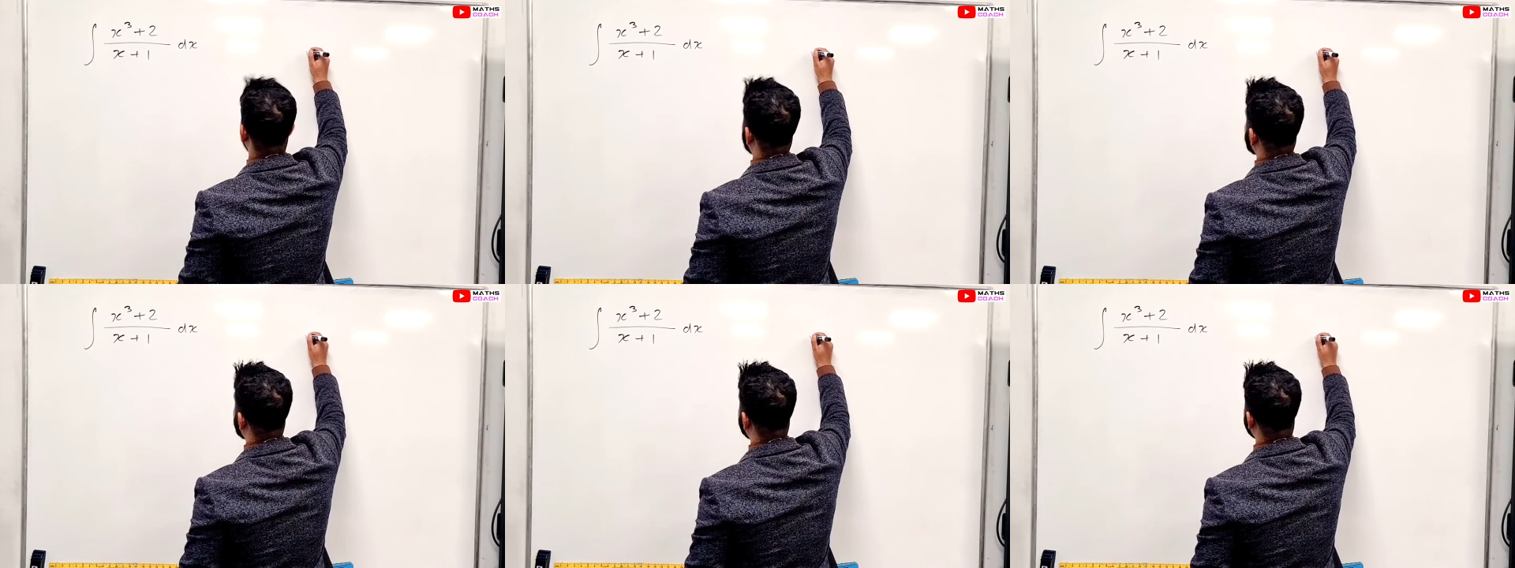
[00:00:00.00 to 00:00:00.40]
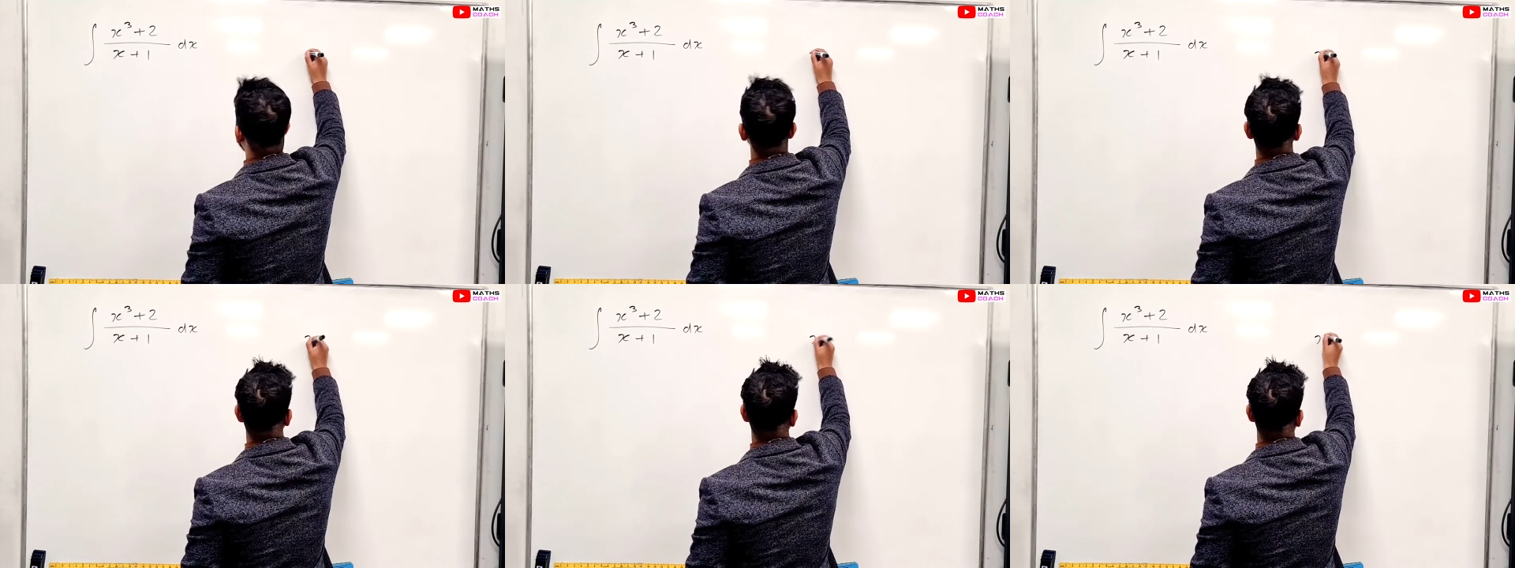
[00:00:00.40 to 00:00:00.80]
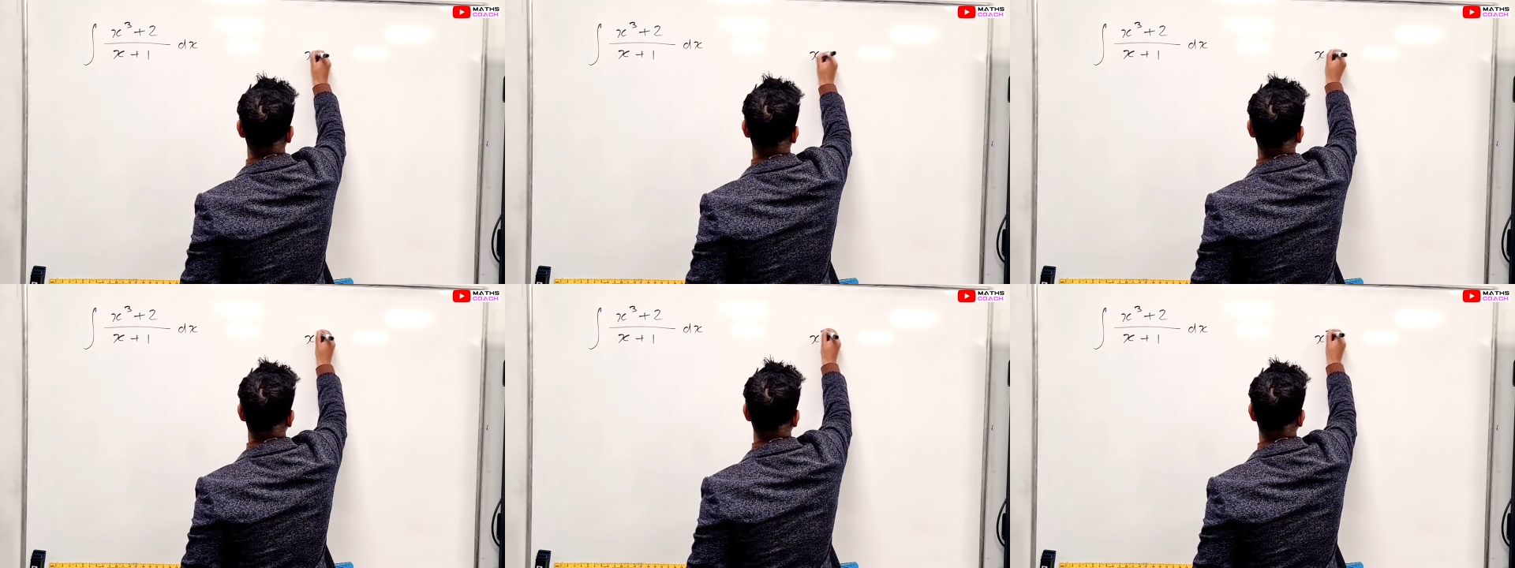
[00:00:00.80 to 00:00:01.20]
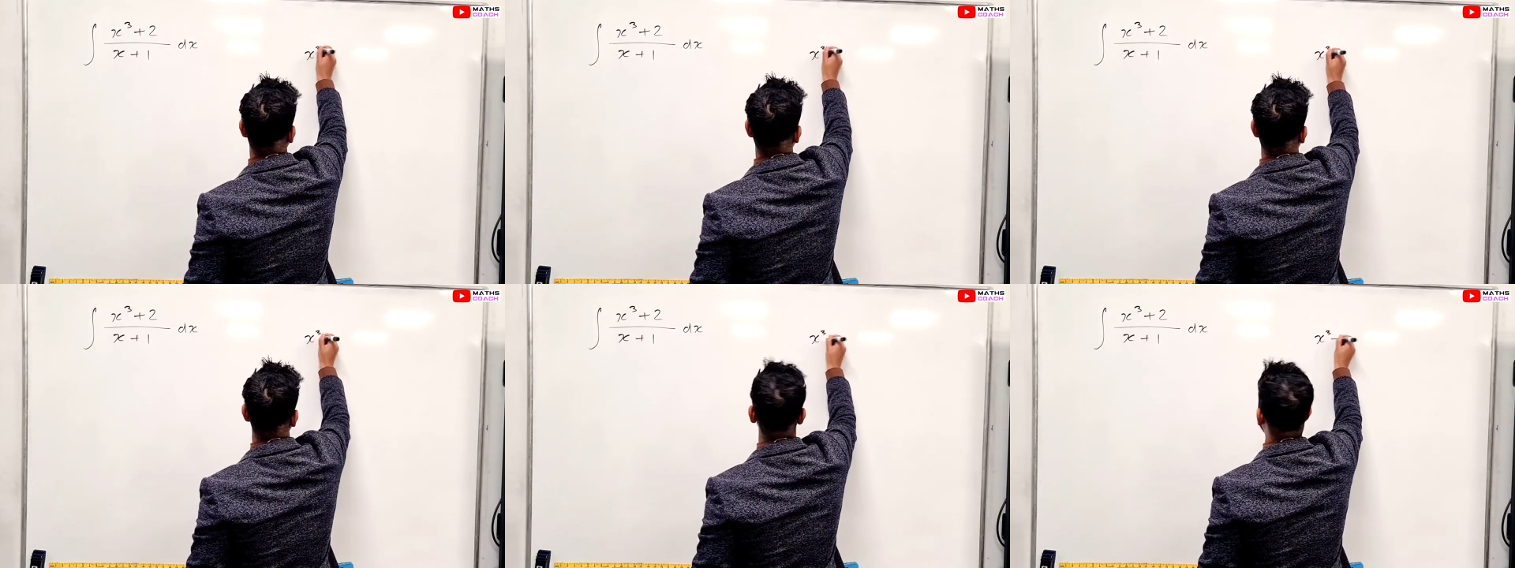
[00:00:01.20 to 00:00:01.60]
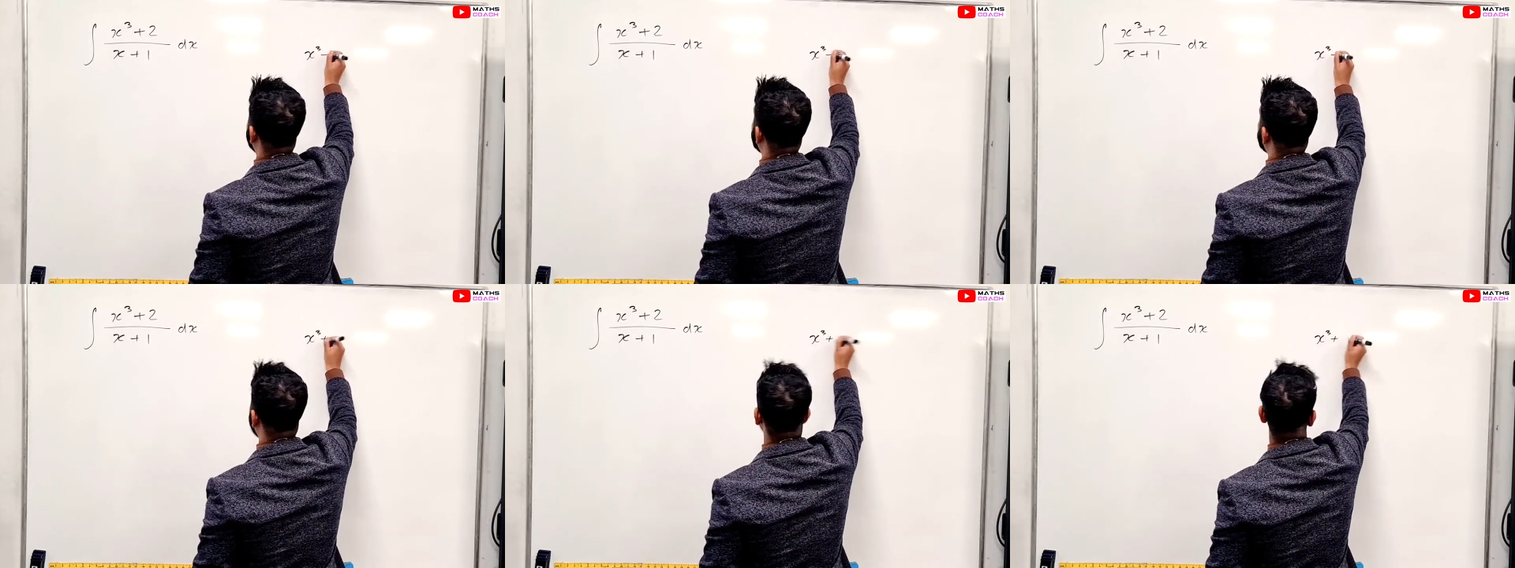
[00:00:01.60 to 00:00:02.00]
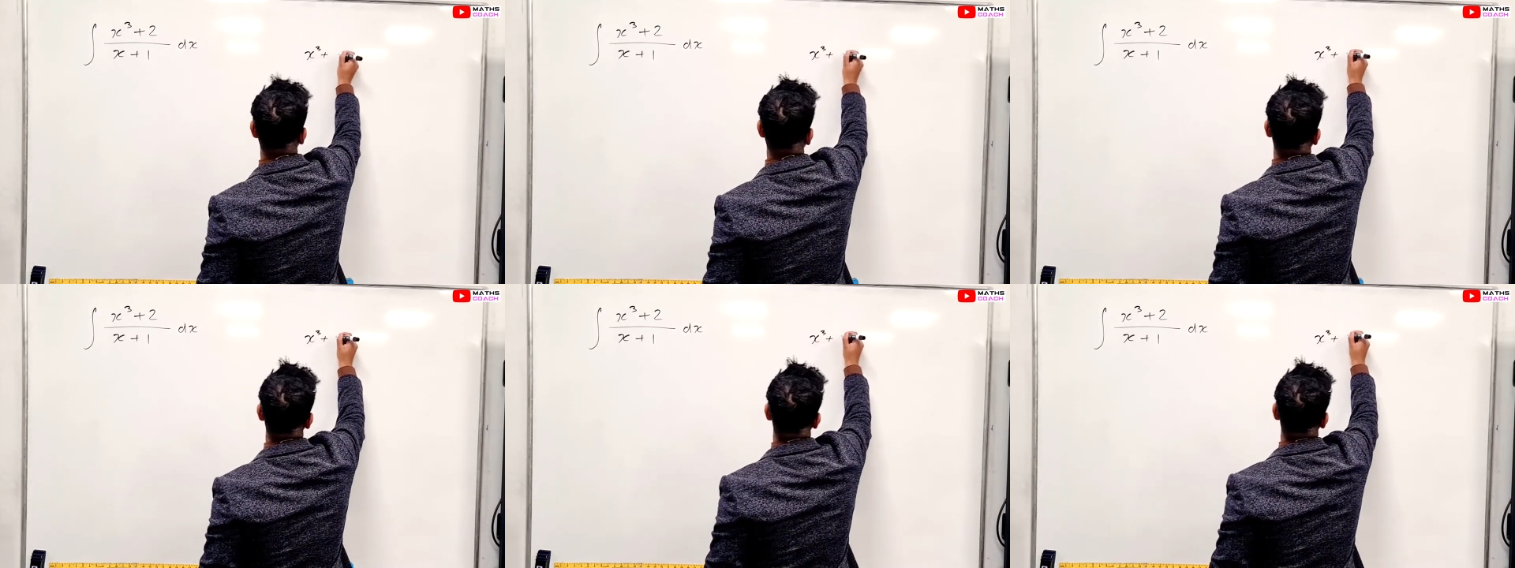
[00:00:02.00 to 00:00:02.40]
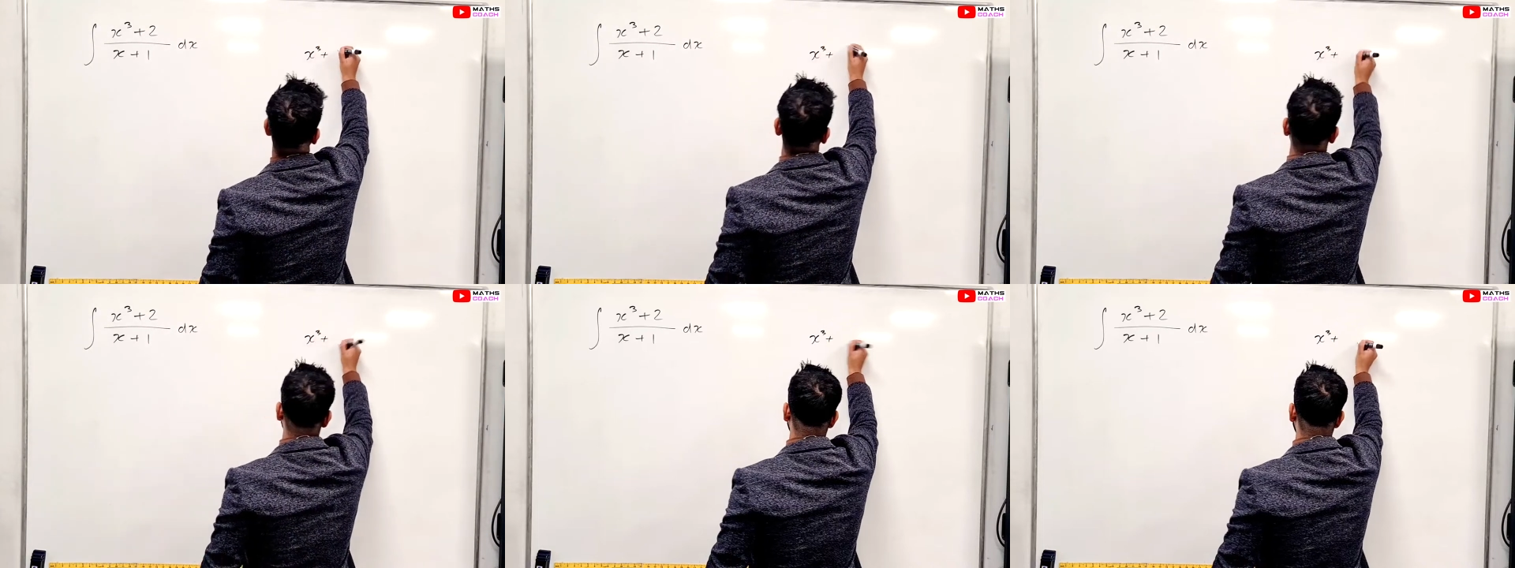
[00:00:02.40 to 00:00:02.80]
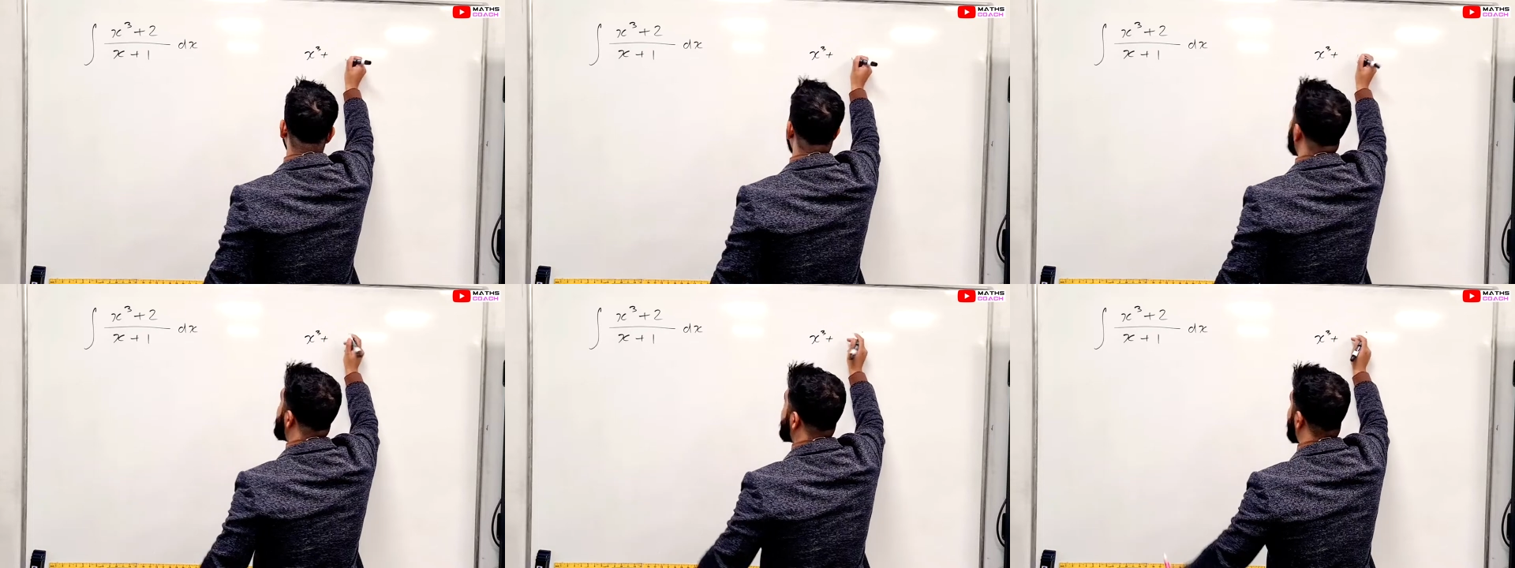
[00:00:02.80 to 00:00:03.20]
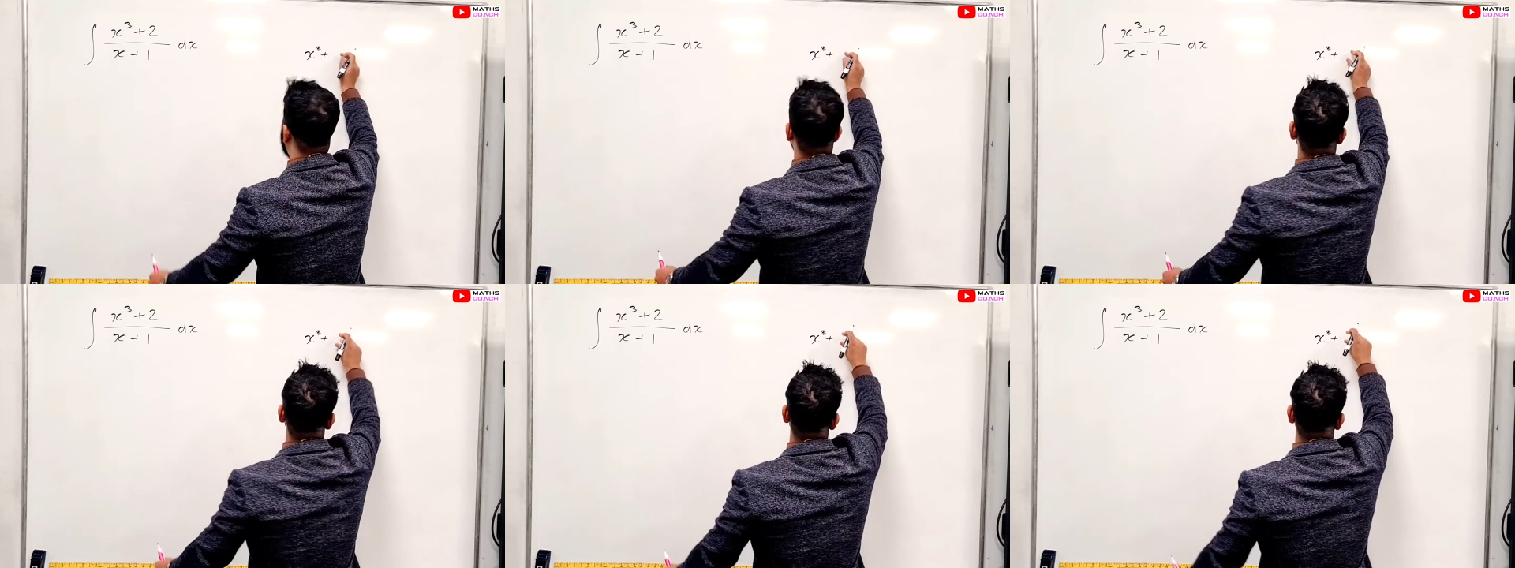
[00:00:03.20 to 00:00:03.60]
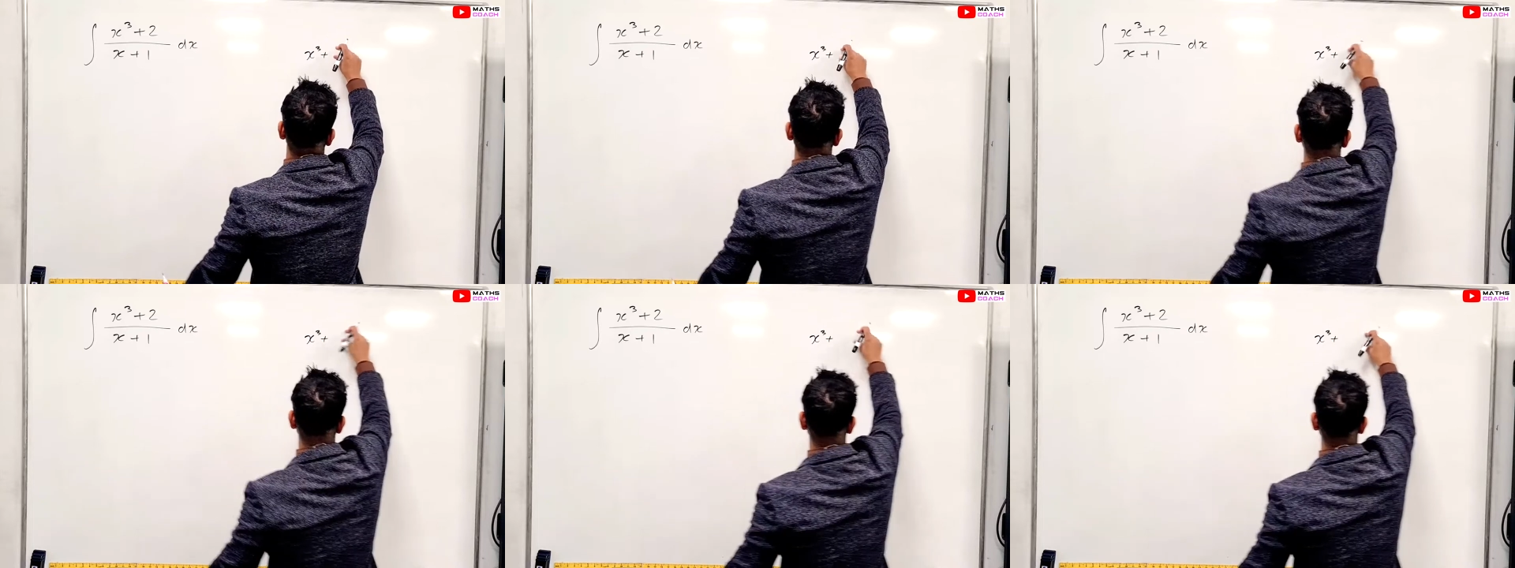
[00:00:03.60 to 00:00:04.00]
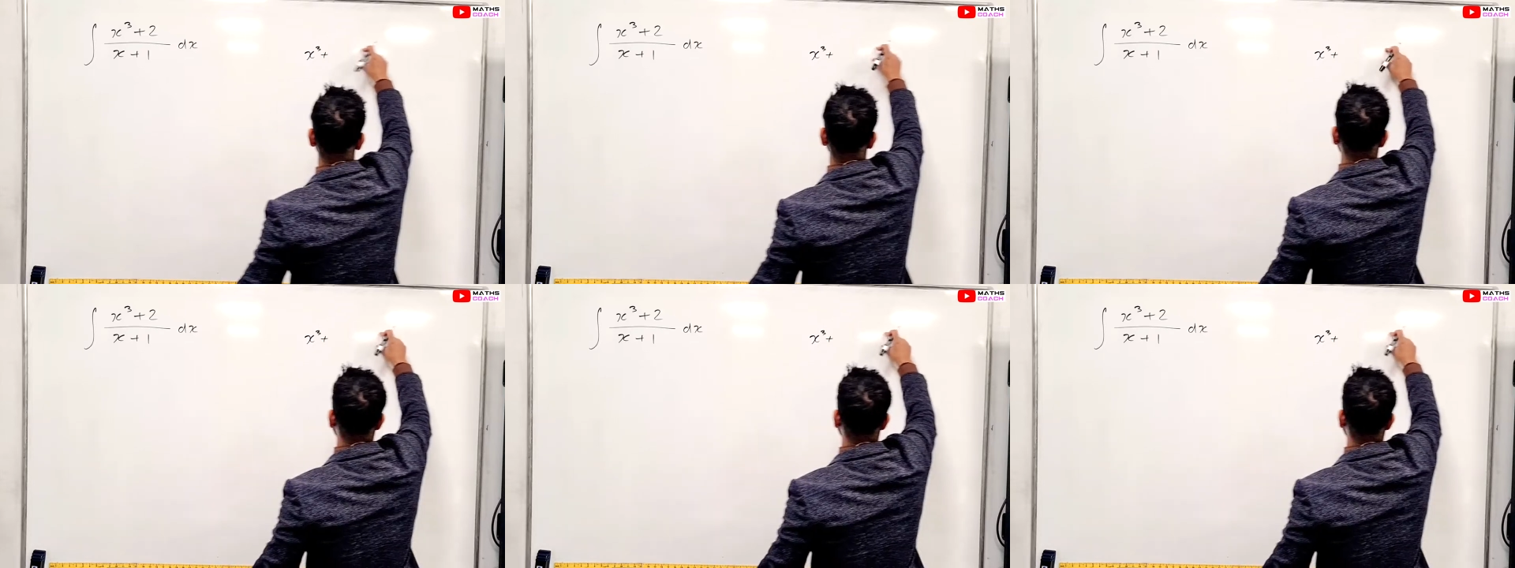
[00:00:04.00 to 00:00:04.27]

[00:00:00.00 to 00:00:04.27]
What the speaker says: Nobody's mouth can be seen.